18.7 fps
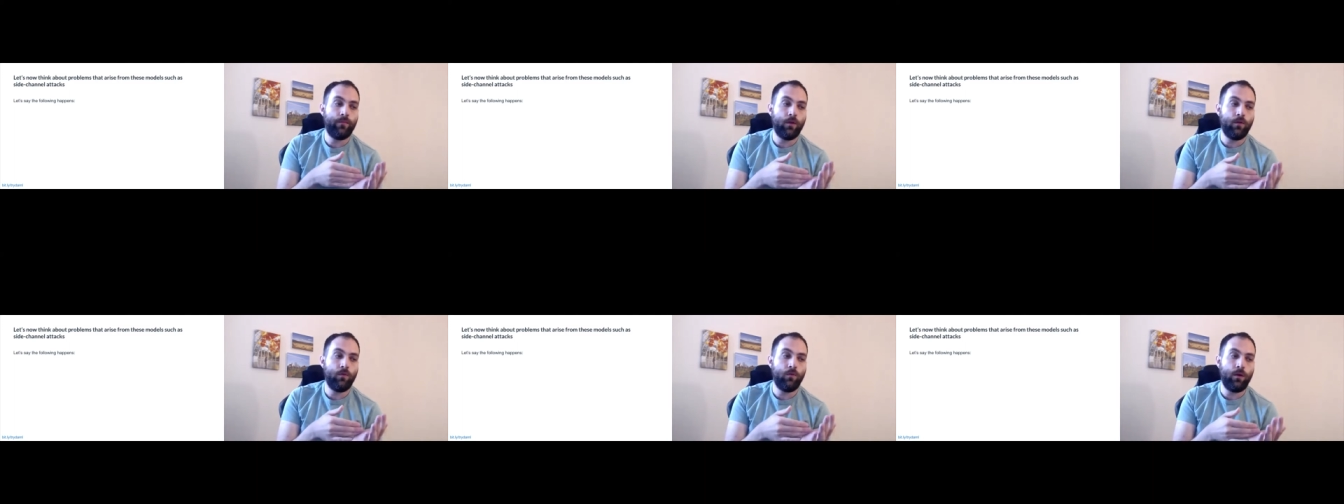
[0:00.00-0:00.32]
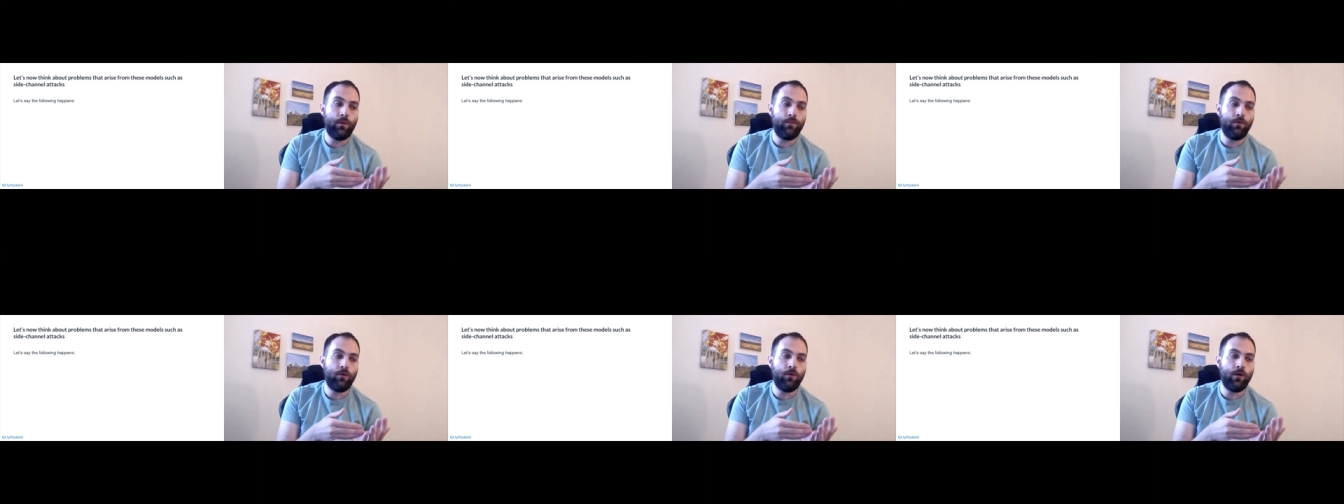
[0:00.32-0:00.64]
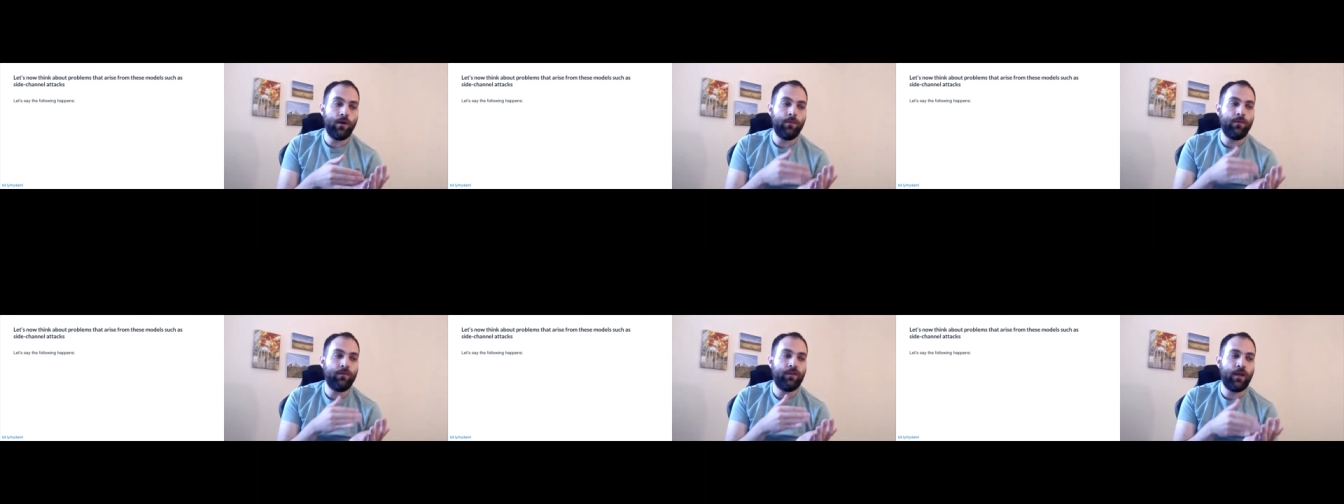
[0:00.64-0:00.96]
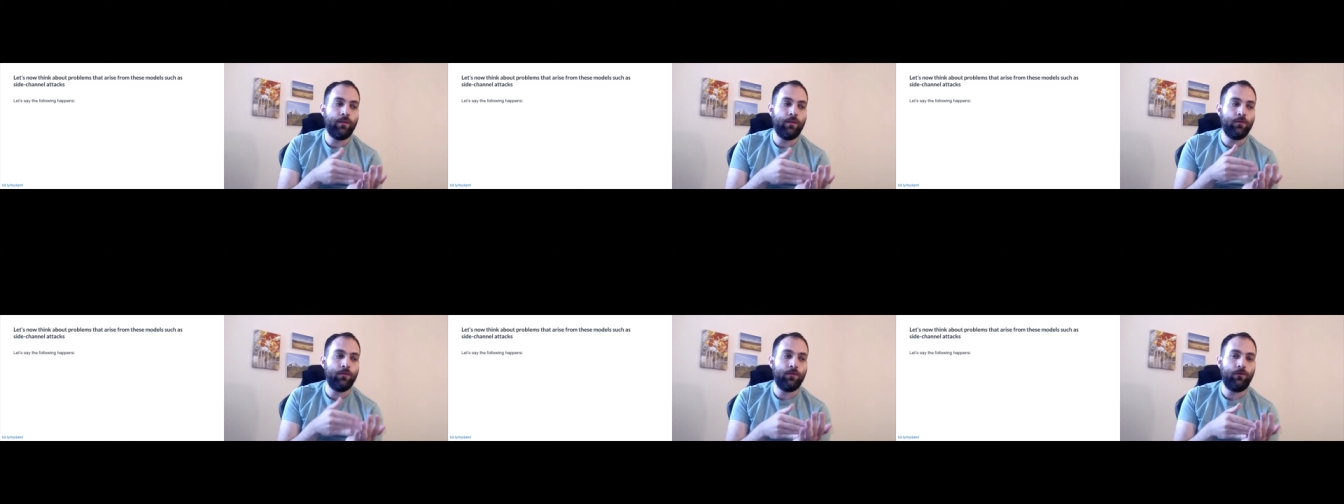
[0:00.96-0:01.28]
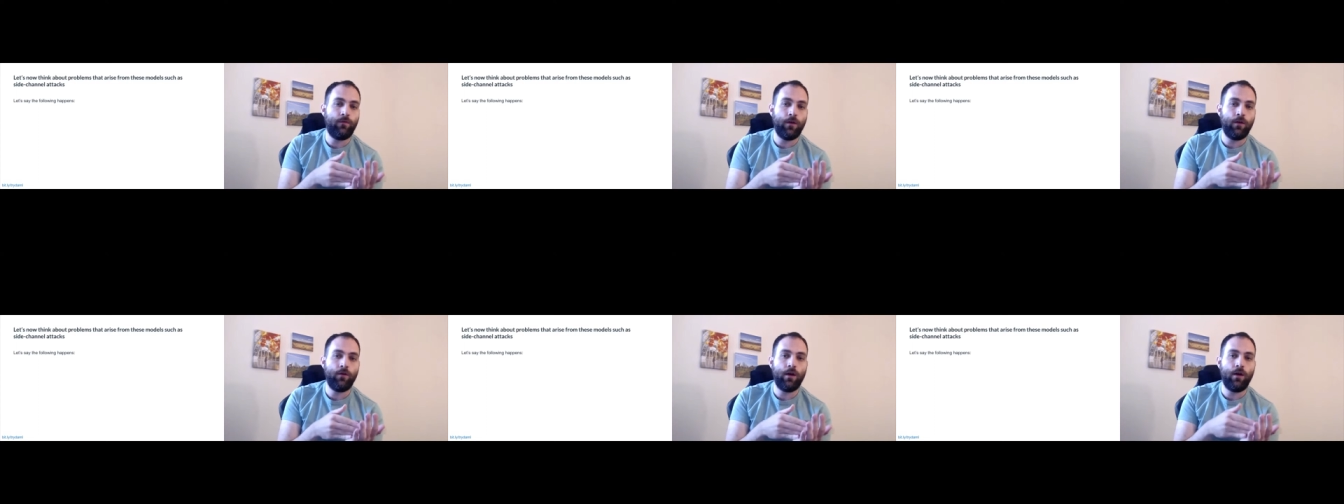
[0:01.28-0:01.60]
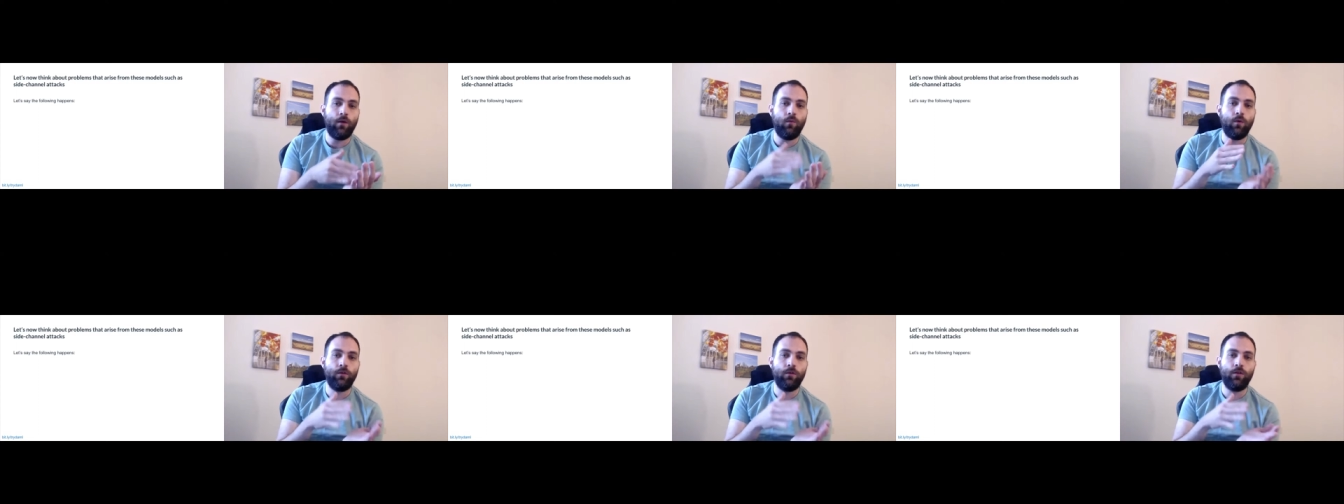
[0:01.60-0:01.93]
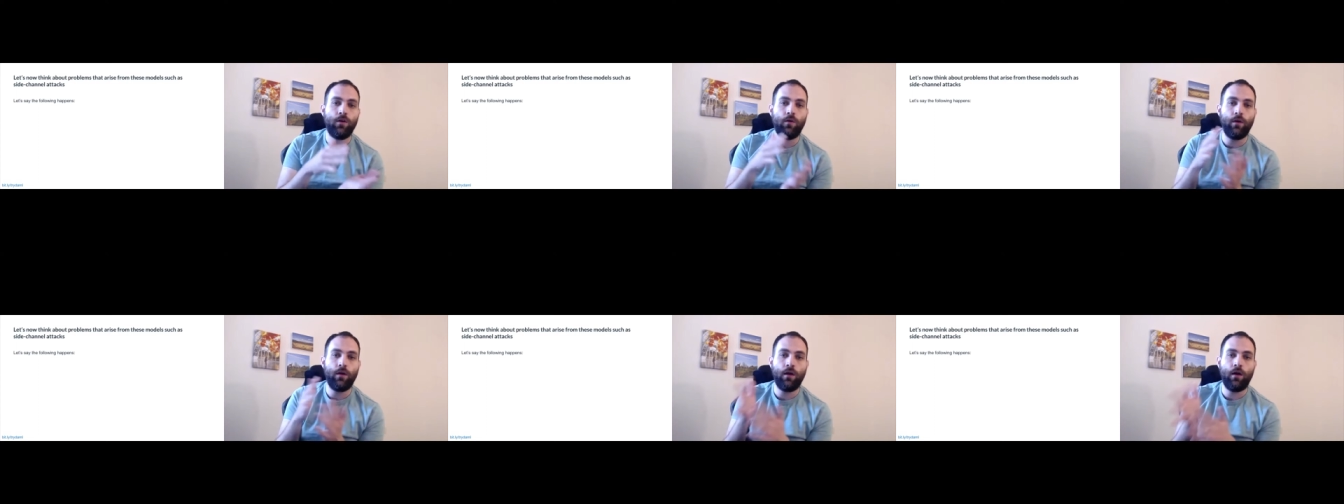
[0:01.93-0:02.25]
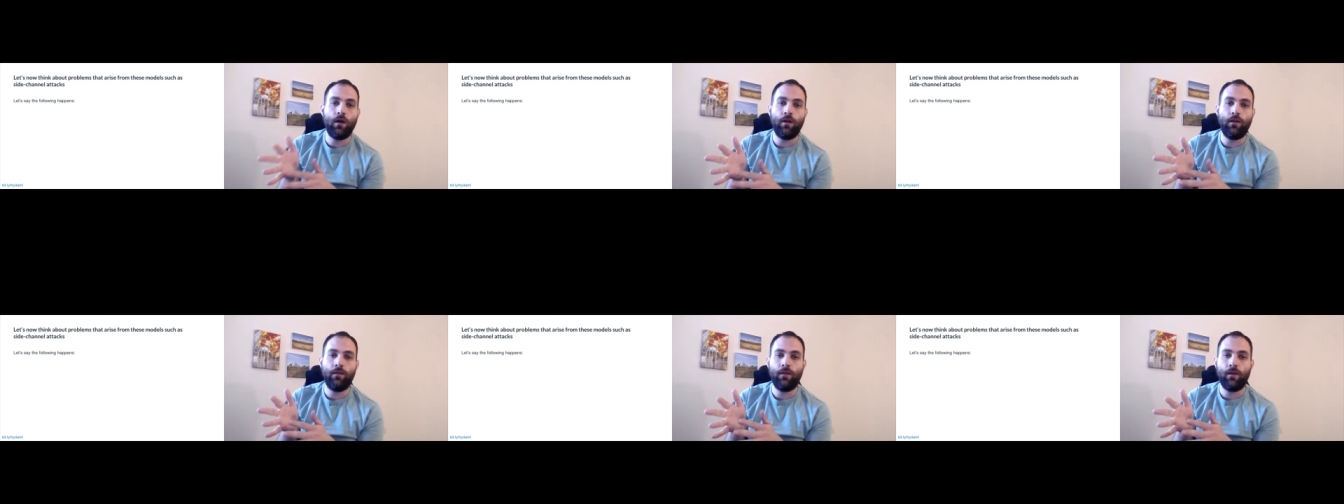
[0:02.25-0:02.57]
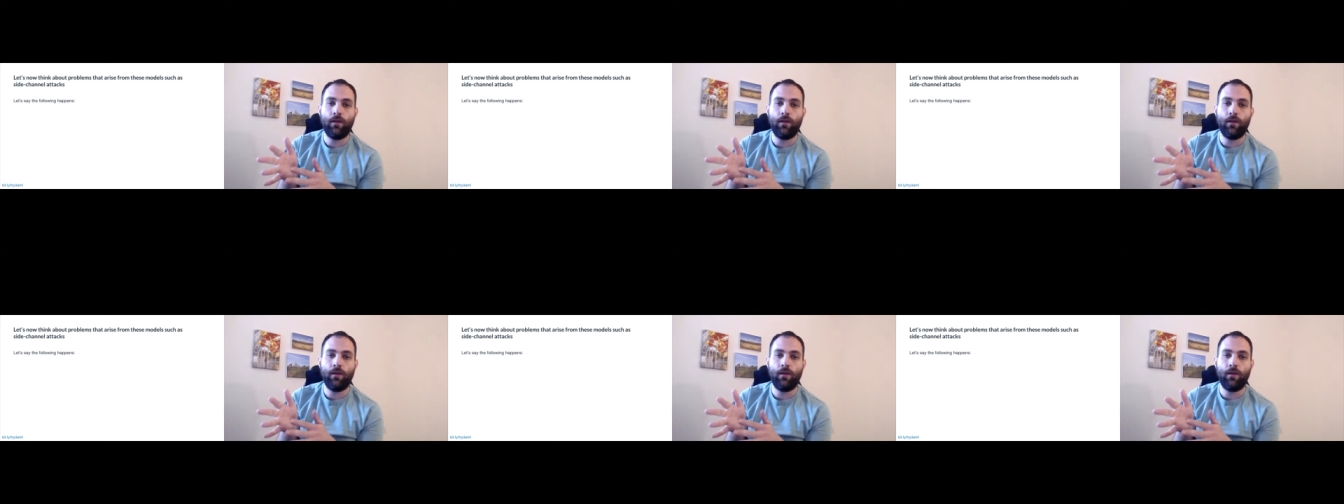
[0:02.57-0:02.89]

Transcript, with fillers: one program is able to figure out what's going on in the other